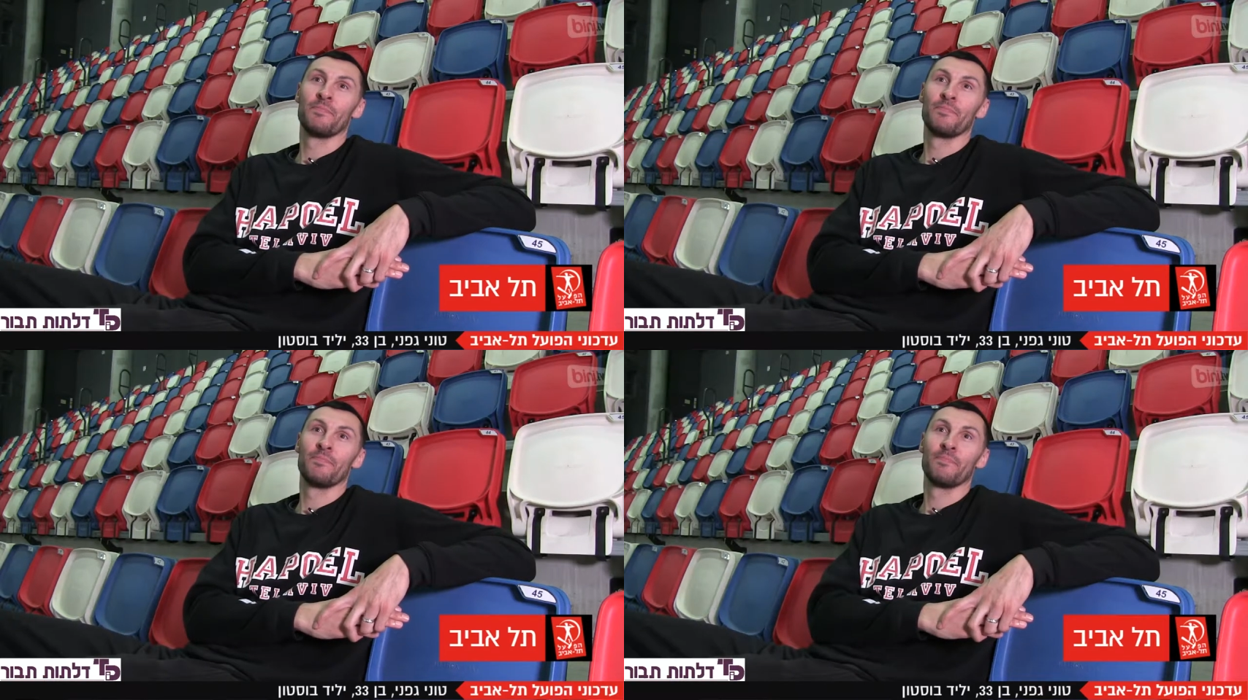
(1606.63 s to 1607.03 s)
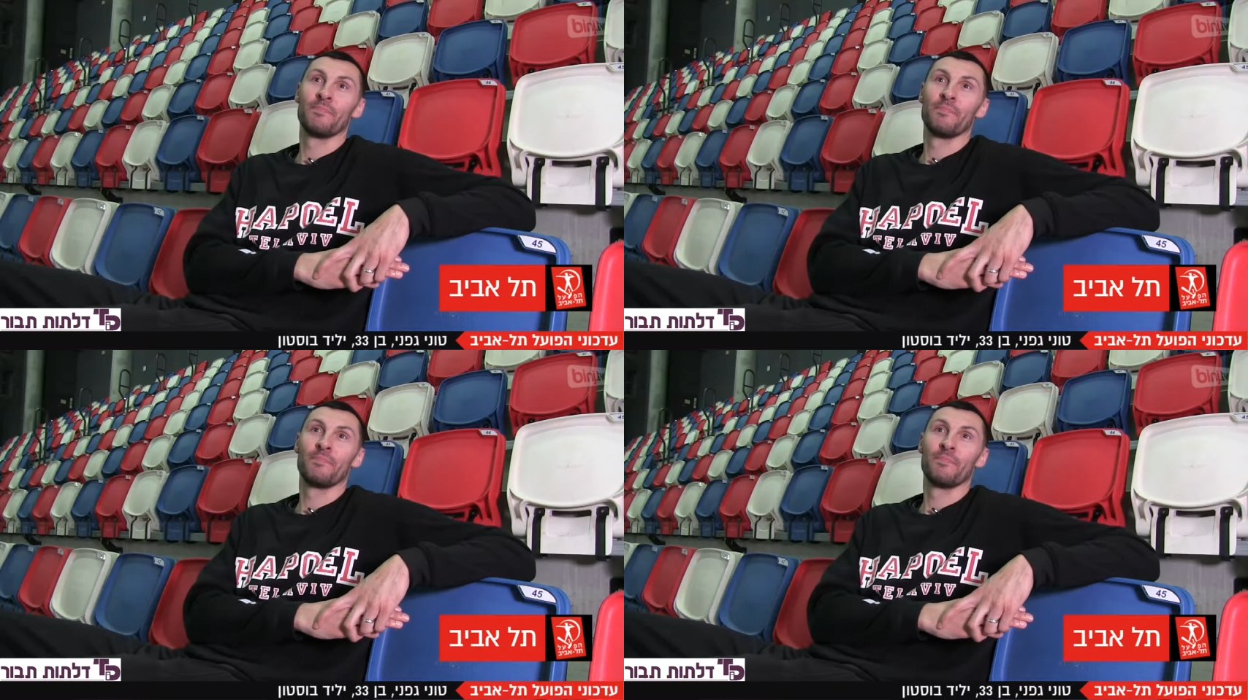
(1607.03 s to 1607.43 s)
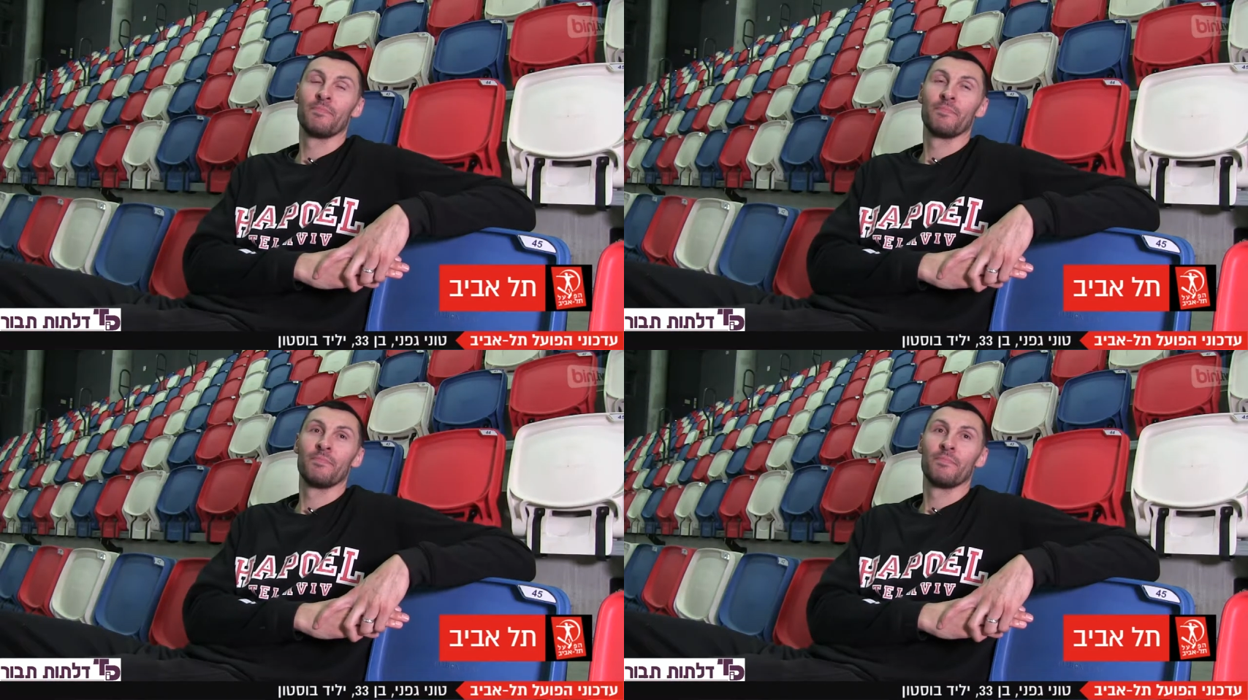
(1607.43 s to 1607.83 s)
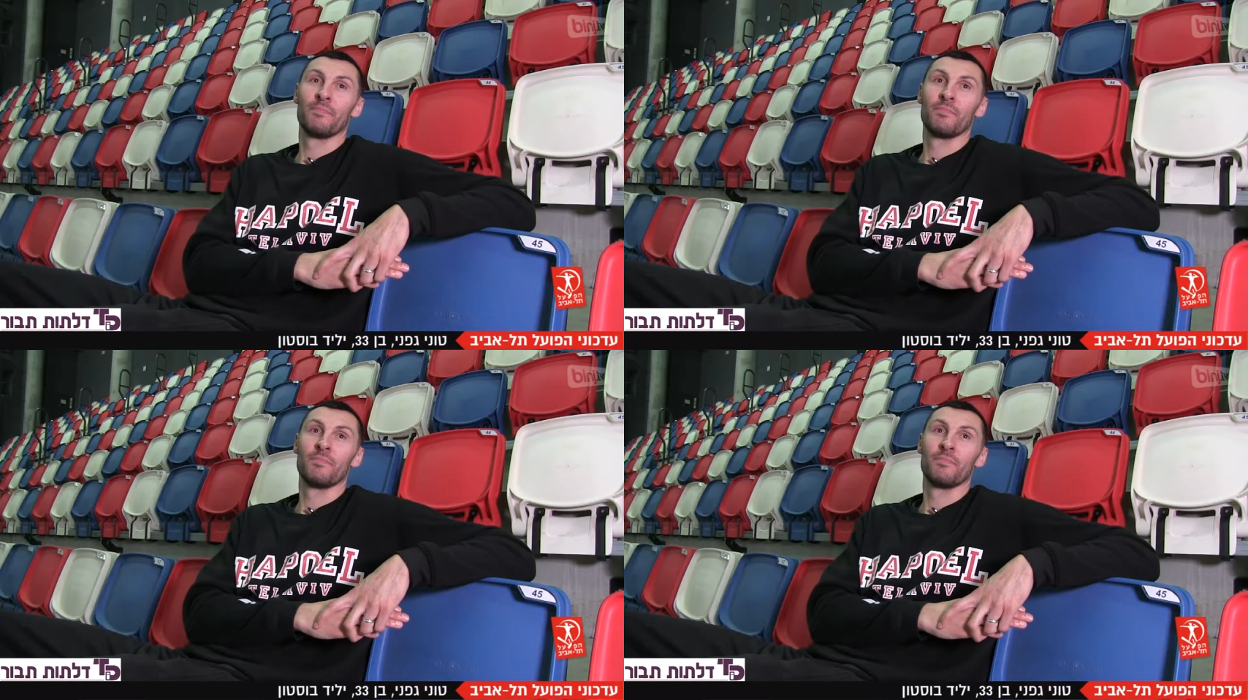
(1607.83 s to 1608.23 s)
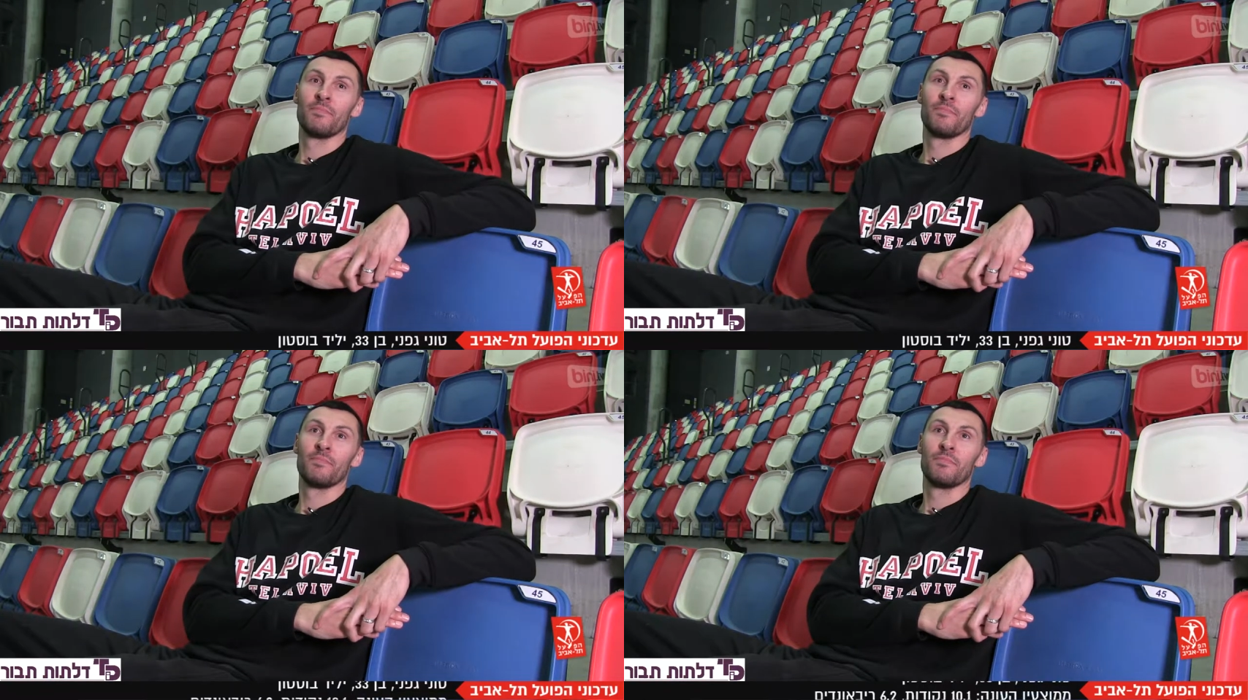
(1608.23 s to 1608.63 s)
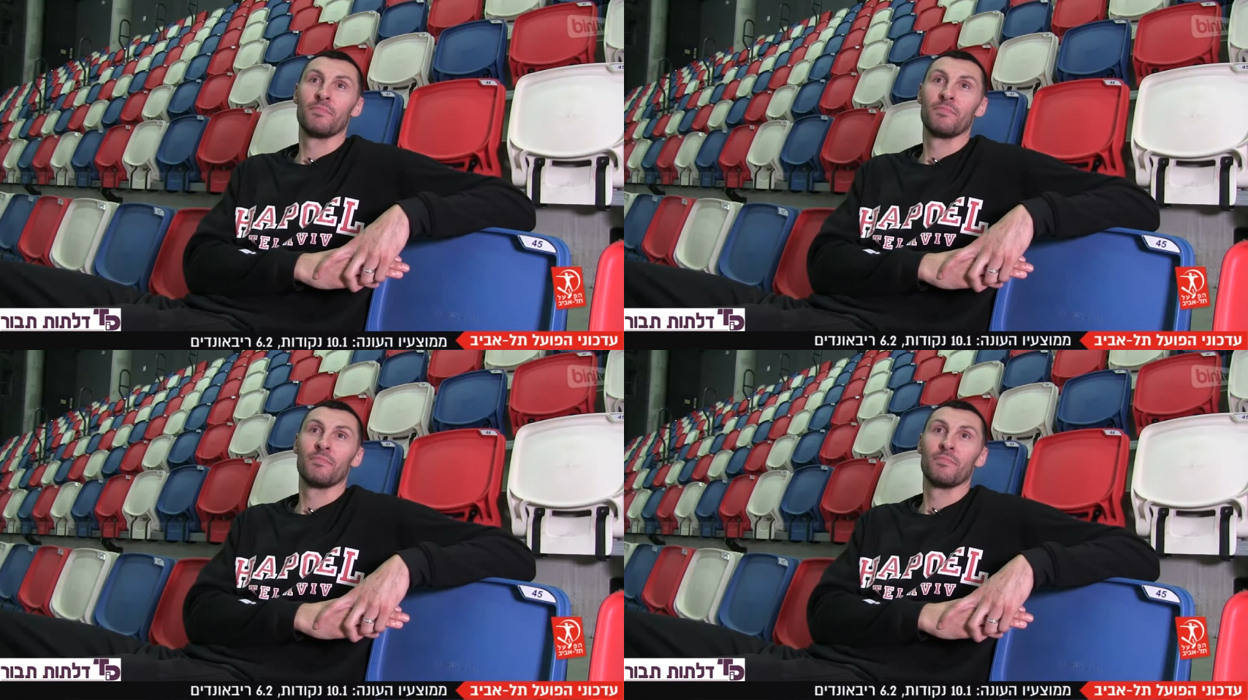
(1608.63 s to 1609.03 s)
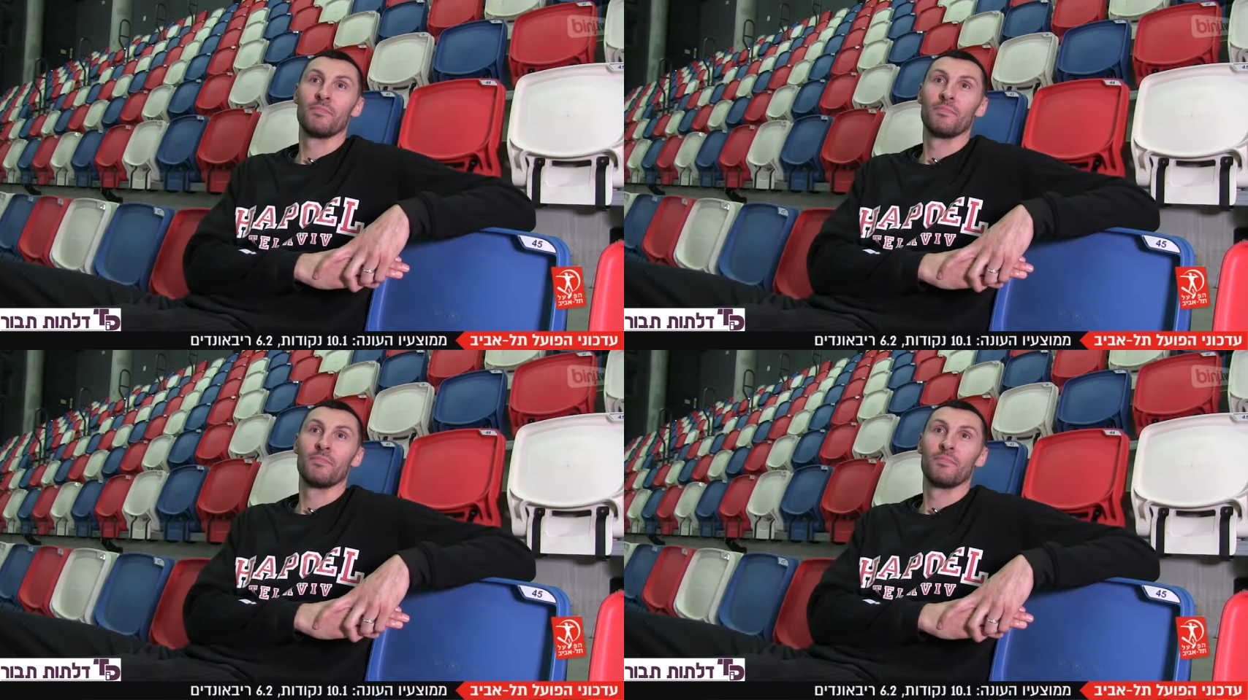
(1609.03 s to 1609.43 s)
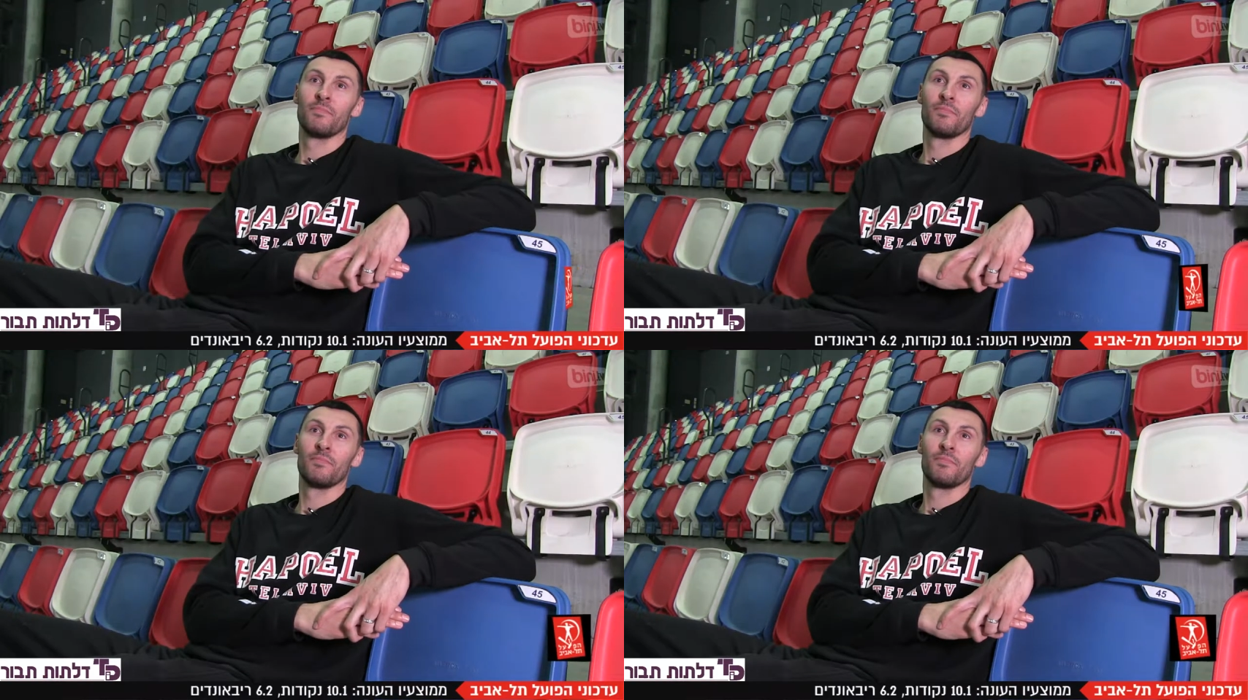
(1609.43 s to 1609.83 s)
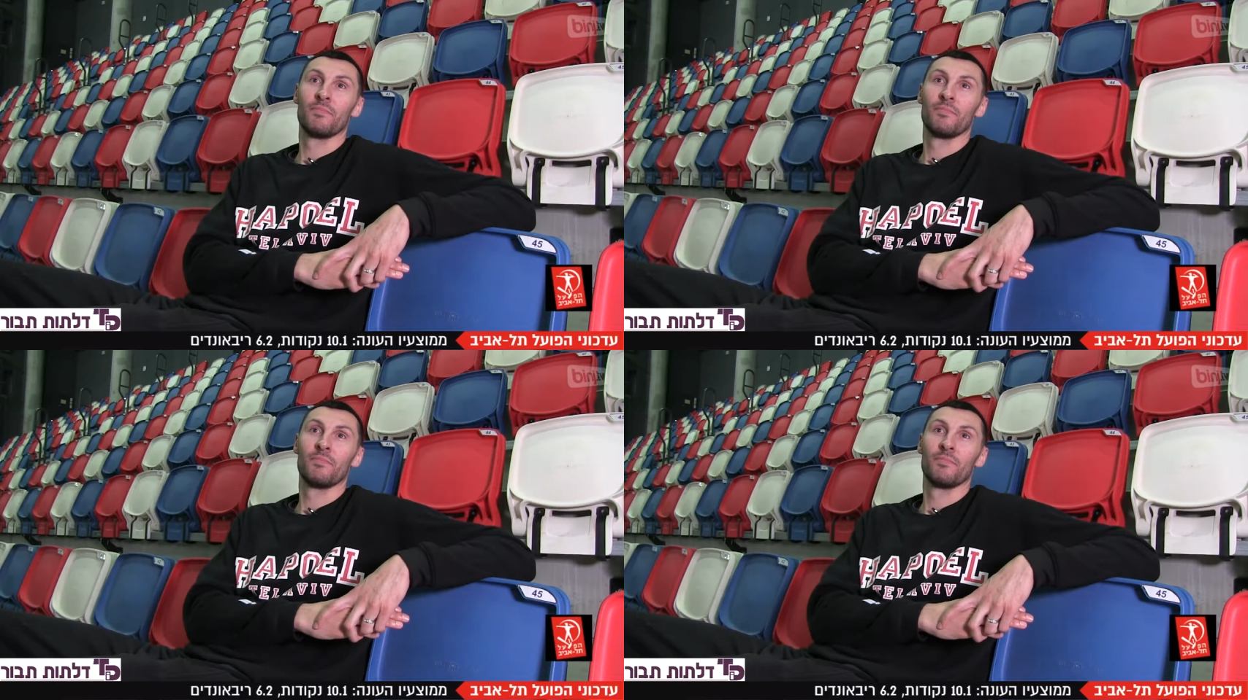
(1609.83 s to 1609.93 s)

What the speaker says: No one is speaking in this clip.